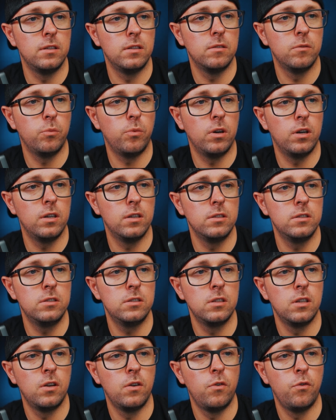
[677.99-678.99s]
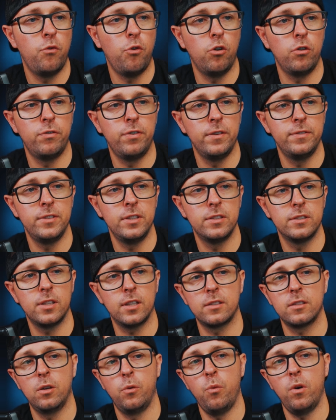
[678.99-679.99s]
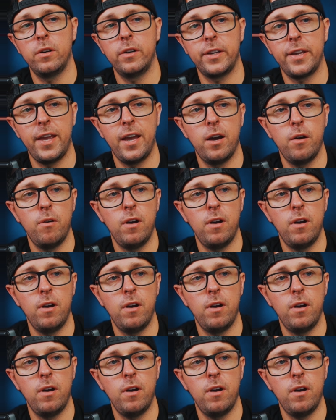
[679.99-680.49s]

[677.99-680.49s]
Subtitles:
was 456 on one account